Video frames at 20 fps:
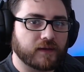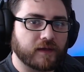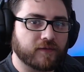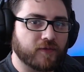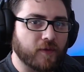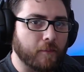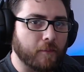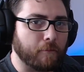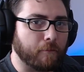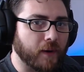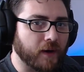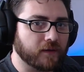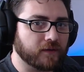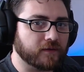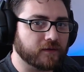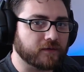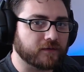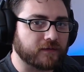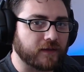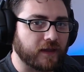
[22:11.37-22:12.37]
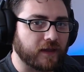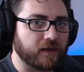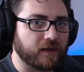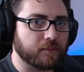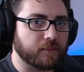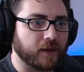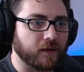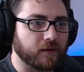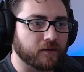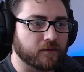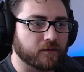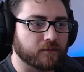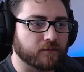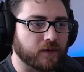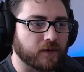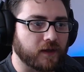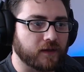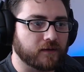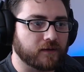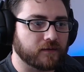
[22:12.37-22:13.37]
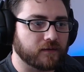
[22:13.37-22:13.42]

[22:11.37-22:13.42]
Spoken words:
butler's handbell, right?